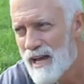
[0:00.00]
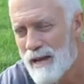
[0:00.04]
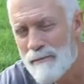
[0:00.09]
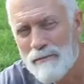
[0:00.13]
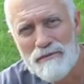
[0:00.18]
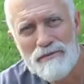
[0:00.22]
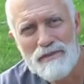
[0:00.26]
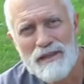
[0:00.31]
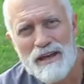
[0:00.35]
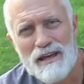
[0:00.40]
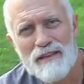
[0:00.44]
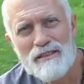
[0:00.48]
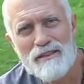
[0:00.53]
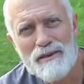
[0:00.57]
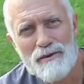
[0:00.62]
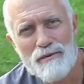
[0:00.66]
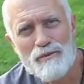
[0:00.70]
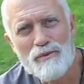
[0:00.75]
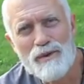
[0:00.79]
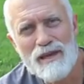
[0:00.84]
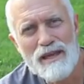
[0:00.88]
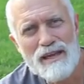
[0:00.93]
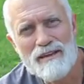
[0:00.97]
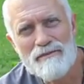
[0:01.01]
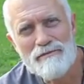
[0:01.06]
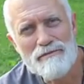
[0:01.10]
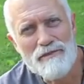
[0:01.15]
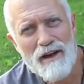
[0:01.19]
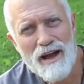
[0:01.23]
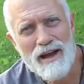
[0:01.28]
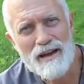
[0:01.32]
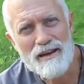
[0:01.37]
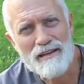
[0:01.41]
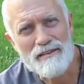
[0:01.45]
type of thing that we
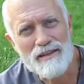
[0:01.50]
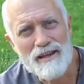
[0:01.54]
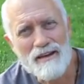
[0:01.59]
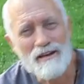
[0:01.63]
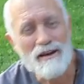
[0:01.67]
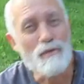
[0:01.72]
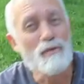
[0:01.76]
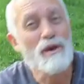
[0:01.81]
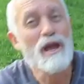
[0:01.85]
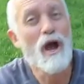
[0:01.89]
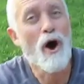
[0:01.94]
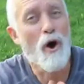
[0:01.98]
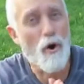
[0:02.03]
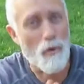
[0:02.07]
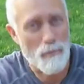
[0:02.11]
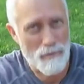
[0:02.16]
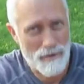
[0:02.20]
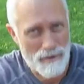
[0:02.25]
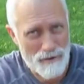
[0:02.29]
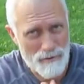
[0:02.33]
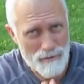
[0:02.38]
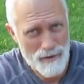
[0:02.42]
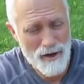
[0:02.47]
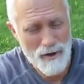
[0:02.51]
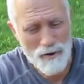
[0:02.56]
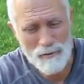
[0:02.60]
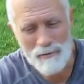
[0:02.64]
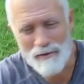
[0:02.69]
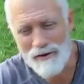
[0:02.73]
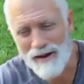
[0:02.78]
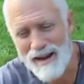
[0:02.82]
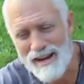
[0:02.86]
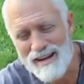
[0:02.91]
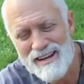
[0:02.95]
can find on the internet. We hope,
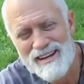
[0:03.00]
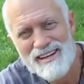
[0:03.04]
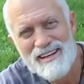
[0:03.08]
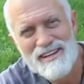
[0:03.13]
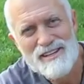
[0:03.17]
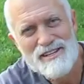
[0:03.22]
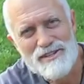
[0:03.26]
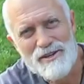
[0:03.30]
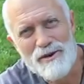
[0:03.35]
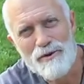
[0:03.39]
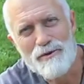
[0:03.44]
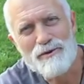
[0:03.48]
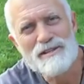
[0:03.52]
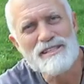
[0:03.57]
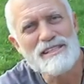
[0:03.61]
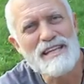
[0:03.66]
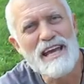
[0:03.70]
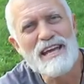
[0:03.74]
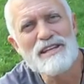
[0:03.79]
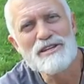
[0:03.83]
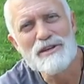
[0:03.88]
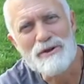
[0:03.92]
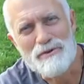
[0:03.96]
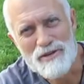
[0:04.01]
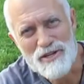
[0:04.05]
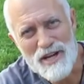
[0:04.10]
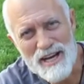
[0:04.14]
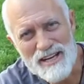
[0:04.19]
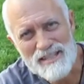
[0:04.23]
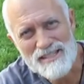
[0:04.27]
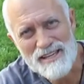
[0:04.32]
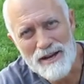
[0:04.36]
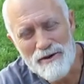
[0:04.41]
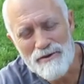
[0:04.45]
all right? So stay tuned,
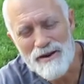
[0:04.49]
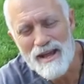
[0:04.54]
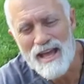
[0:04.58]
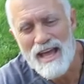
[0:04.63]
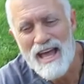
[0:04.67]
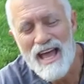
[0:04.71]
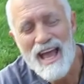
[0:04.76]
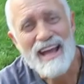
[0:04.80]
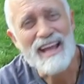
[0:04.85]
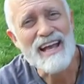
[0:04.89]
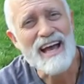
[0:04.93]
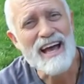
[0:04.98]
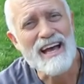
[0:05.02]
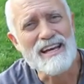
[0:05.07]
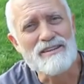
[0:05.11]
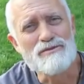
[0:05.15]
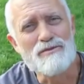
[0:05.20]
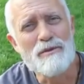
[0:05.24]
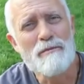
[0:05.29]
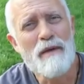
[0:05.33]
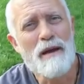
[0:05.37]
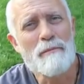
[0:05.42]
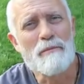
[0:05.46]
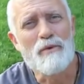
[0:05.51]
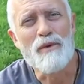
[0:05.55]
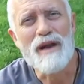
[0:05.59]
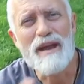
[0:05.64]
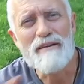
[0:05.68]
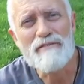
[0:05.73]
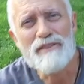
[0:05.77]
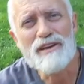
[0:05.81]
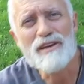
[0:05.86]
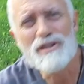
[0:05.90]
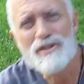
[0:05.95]
check us out. And guys, remember,
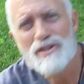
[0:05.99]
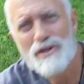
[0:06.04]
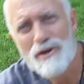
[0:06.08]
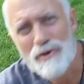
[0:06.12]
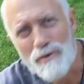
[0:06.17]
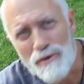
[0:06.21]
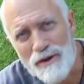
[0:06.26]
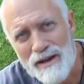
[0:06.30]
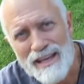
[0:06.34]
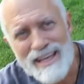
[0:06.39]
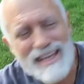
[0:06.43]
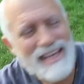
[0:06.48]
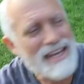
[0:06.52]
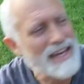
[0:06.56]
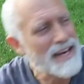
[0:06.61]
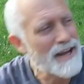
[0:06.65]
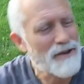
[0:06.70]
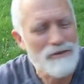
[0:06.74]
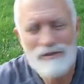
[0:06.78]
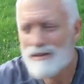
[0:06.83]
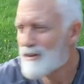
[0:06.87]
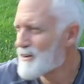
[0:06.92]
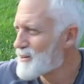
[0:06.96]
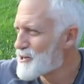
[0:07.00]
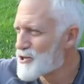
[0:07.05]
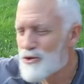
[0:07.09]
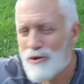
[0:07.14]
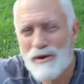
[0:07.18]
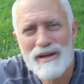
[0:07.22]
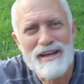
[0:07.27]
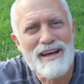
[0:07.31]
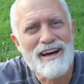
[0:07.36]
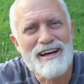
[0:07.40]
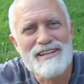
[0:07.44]
whatever you do, get out there and
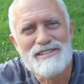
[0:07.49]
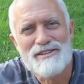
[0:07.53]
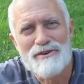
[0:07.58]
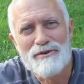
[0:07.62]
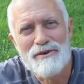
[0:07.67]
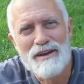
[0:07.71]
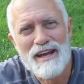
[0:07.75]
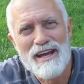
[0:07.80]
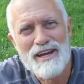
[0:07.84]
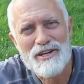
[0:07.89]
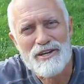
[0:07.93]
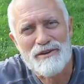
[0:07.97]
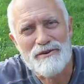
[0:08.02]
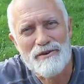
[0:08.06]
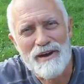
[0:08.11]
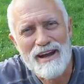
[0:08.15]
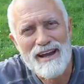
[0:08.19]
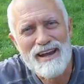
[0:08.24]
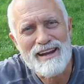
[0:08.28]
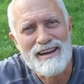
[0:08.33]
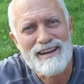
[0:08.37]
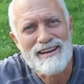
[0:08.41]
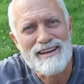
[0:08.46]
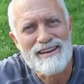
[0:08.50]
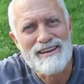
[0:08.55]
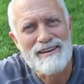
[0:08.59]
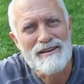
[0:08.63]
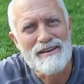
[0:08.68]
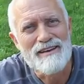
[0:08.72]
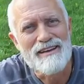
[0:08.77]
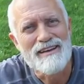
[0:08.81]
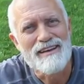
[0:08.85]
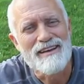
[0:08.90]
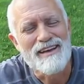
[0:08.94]
enjoy God's creation, right?
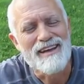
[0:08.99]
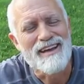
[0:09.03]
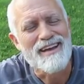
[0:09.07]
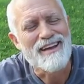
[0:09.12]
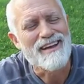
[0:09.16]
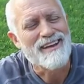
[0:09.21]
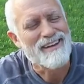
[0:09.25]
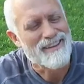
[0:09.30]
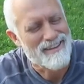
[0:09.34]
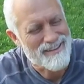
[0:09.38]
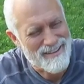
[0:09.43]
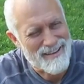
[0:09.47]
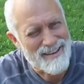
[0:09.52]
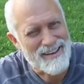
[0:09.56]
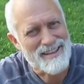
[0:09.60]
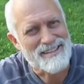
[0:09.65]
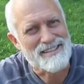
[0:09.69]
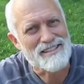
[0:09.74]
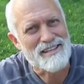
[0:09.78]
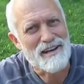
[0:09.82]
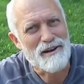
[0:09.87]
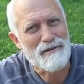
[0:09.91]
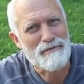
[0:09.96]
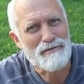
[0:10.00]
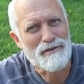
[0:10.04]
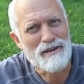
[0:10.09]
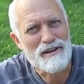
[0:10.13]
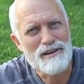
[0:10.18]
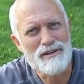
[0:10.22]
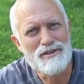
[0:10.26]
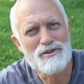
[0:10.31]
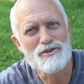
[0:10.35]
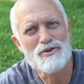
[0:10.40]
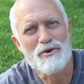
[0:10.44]
It's there for
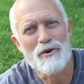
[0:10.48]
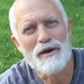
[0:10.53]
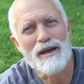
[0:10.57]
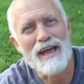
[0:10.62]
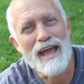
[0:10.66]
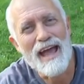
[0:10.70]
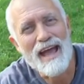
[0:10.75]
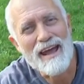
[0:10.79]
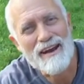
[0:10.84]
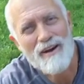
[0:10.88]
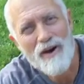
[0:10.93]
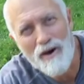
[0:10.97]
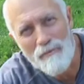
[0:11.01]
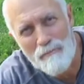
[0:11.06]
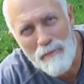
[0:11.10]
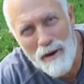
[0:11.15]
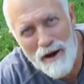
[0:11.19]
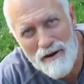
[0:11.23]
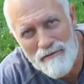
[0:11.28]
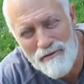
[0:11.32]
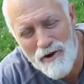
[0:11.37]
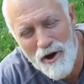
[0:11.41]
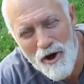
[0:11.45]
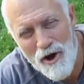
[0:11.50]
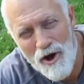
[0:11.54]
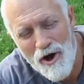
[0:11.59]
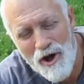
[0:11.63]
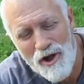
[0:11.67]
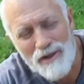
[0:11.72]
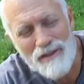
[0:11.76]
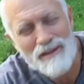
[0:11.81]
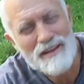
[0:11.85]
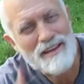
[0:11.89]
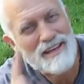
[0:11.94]
you to enjoy. And above
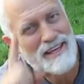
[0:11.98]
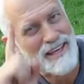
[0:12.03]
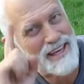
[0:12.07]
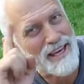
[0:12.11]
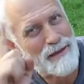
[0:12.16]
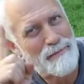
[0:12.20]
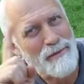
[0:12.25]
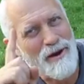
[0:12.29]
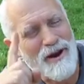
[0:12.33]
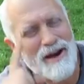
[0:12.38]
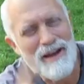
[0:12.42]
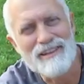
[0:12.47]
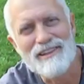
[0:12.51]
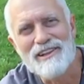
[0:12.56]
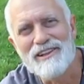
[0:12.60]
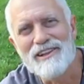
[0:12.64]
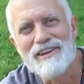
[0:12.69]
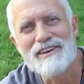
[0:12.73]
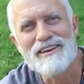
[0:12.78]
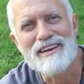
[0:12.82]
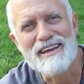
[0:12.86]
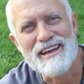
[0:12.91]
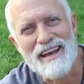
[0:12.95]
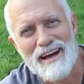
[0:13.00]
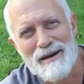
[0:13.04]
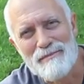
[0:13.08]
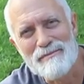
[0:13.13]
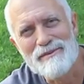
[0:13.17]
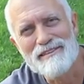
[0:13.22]
all, keep on looking